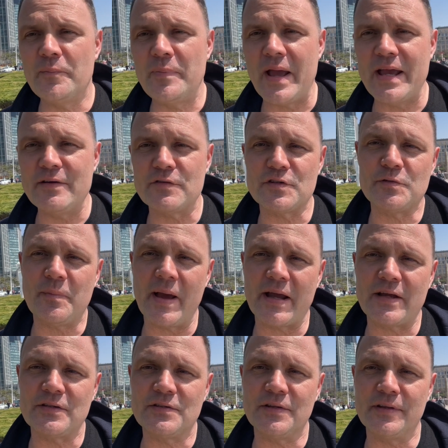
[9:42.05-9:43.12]
paying
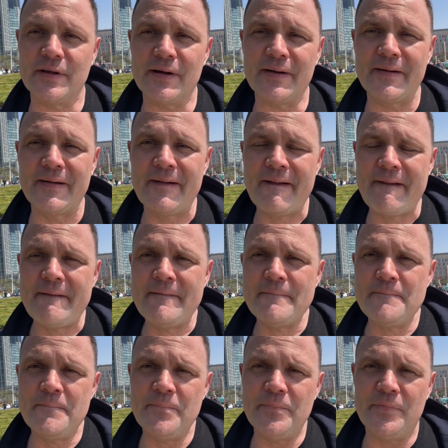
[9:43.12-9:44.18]
respects to their
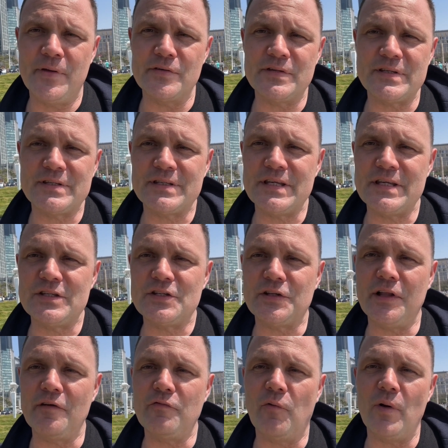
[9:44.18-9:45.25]
deceased
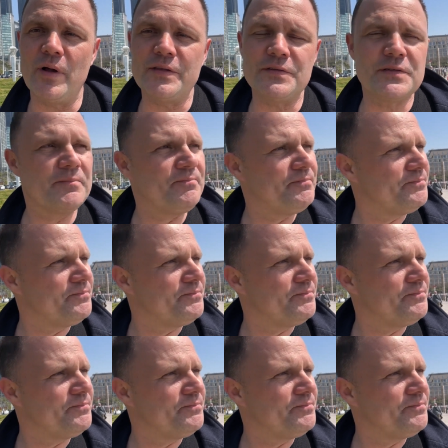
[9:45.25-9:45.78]
loved ones.